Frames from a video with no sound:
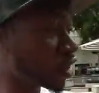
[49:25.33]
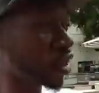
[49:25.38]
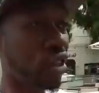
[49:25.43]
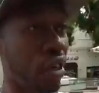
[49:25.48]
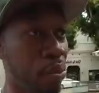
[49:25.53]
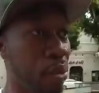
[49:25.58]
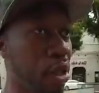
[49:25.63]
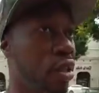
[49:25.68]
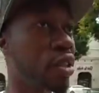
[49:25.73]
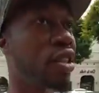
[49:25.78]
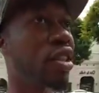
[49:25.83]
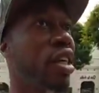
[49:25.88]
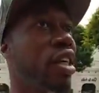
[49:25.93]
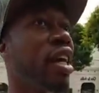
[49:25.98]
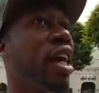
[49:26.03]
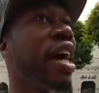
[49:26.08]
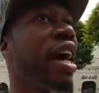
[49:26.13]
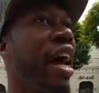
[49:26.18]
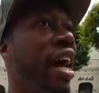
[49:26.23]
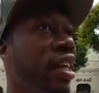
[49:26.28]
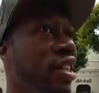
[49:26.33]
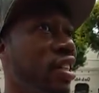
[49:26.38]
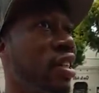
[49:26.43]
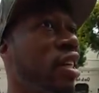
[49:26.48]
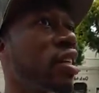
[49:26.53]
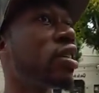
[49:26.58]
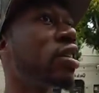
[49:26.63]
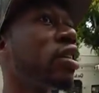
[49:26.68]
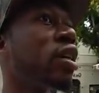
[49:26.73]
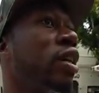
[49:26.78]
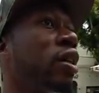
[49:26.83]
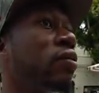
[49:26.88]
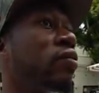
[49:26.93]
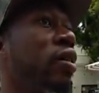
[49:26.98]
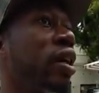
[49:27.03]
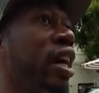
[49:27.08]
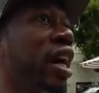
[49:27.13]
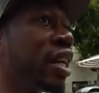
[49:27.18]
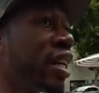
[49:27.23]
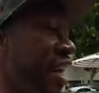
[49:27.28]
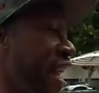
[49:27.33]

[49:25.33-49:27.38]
community exists in the